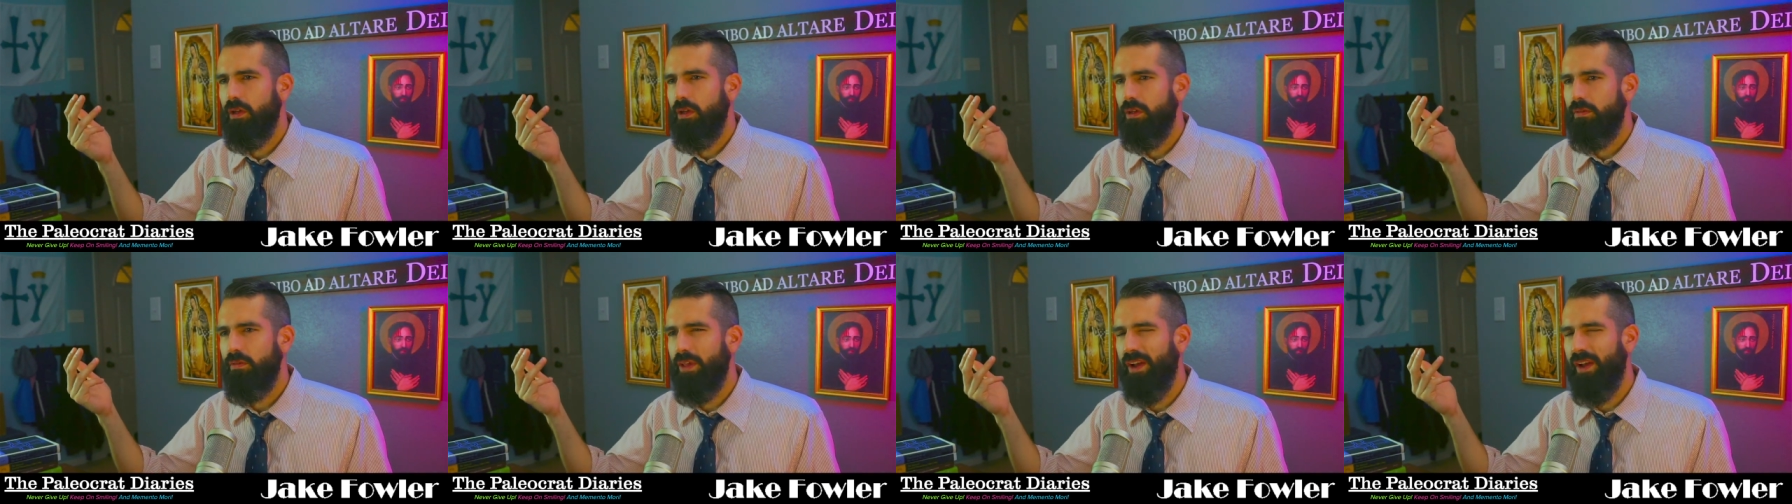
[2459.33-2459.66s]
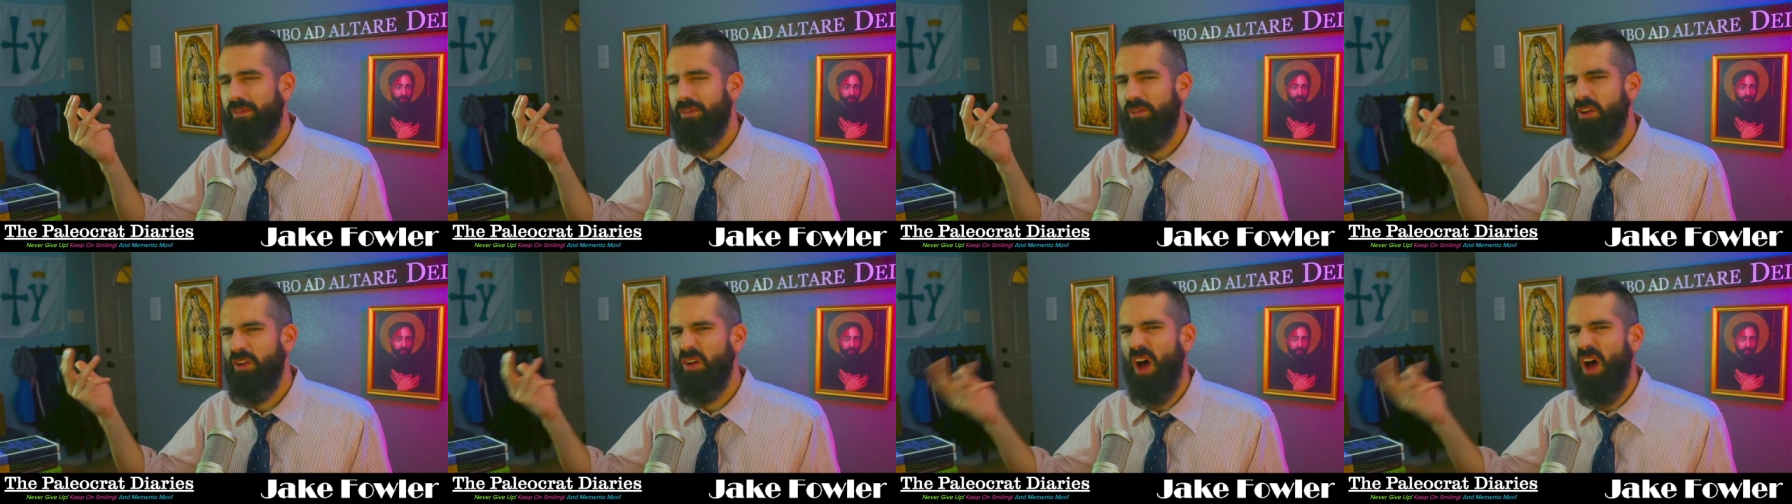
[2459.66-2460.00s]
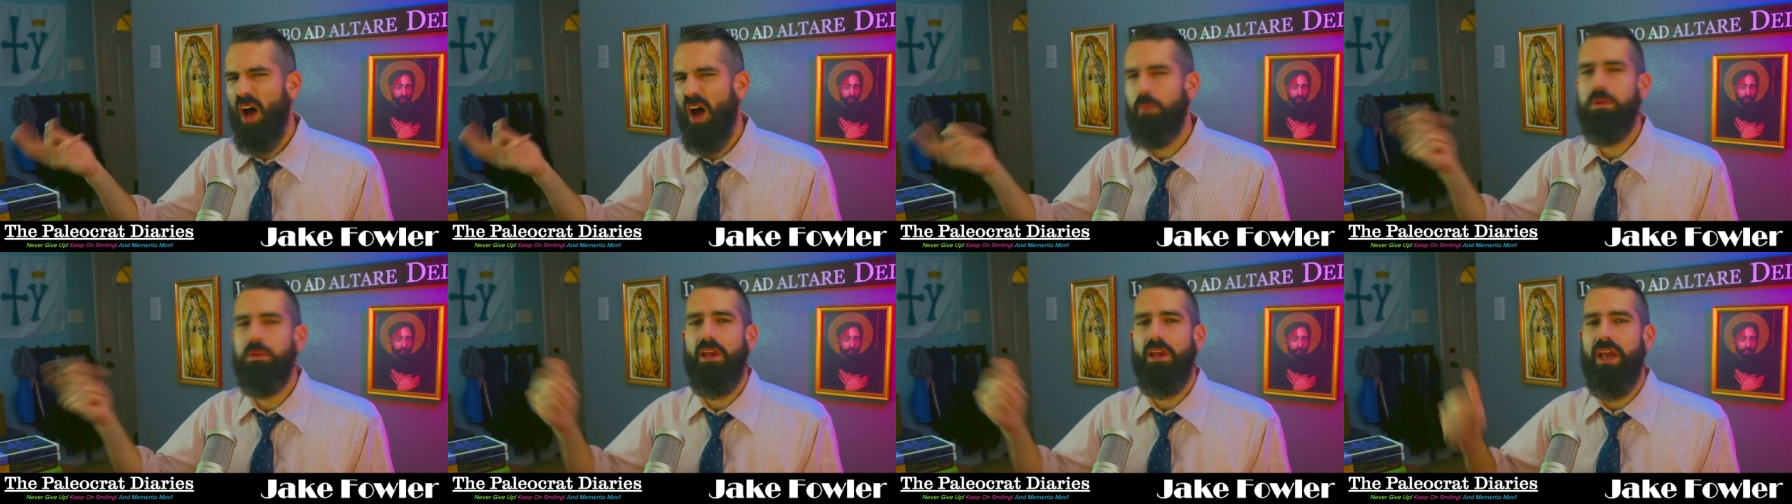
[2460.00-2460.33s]
that I feel
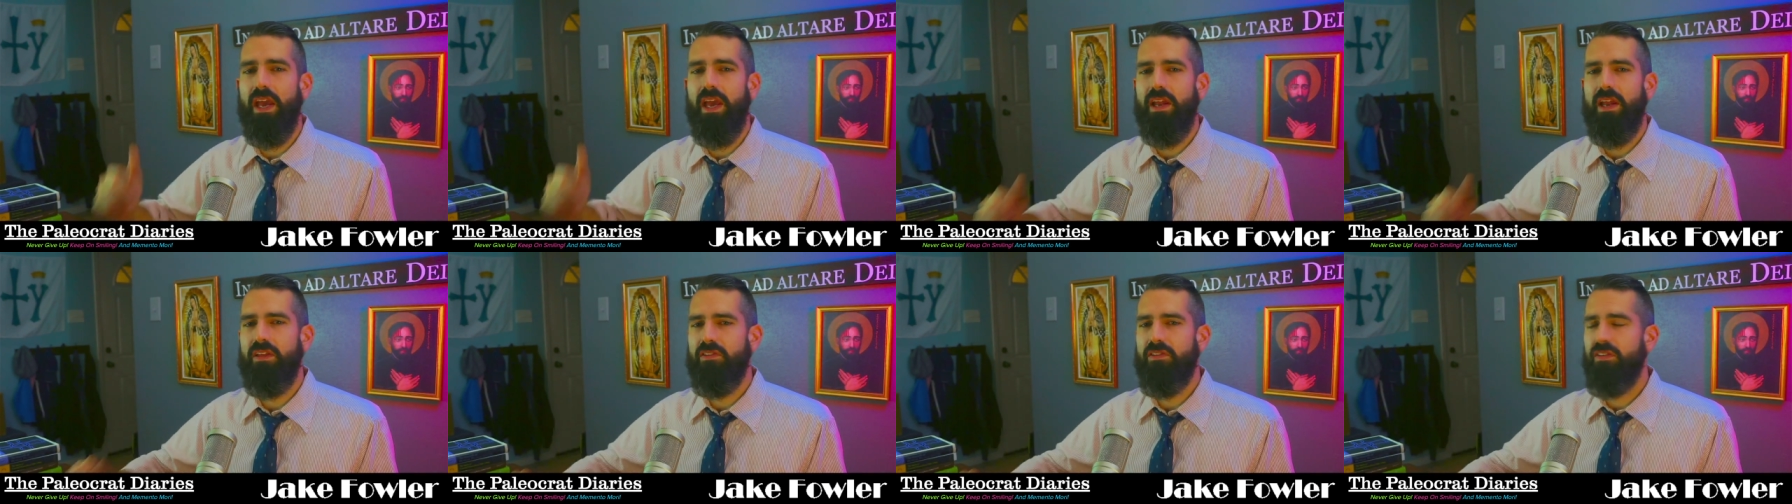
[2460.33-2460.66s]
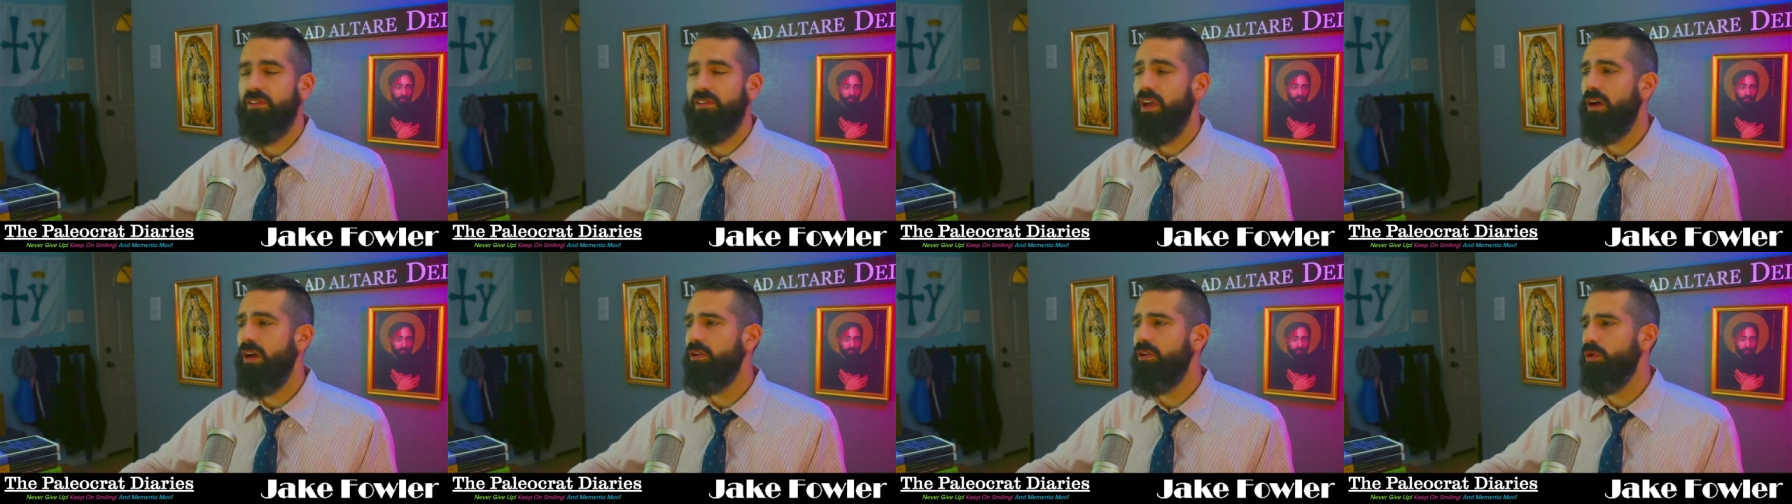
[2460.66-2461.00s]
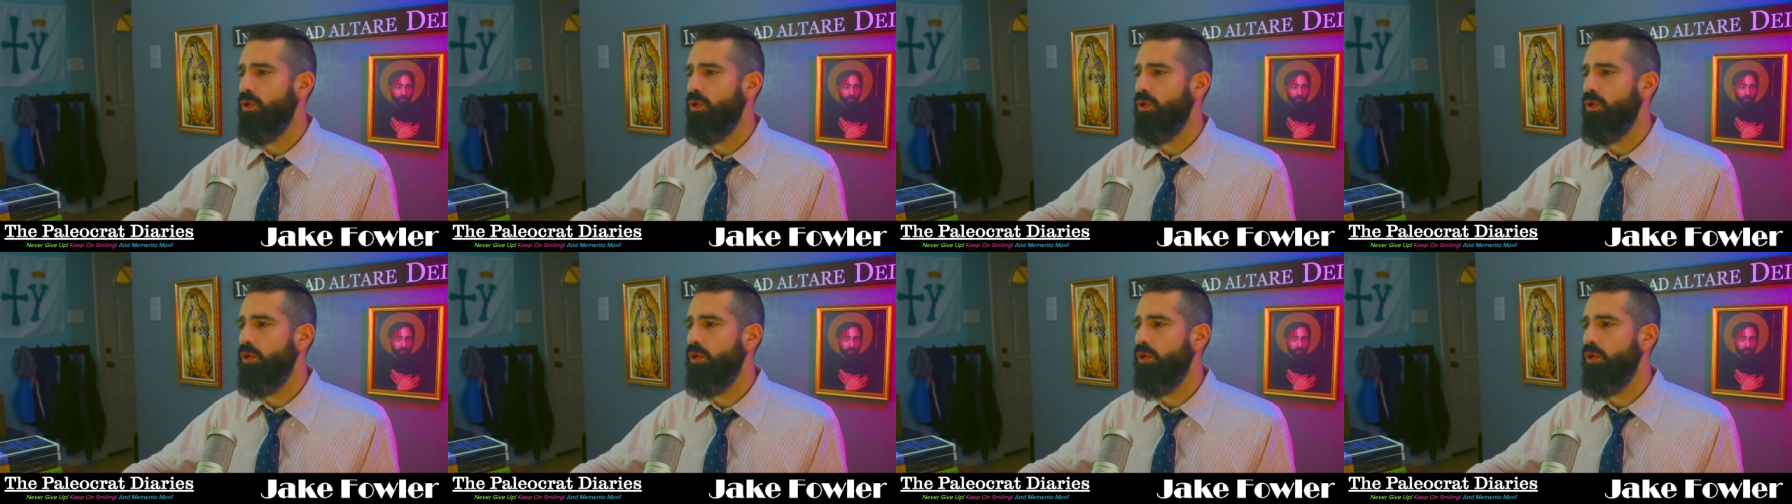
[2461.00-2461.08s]
obligated to tell you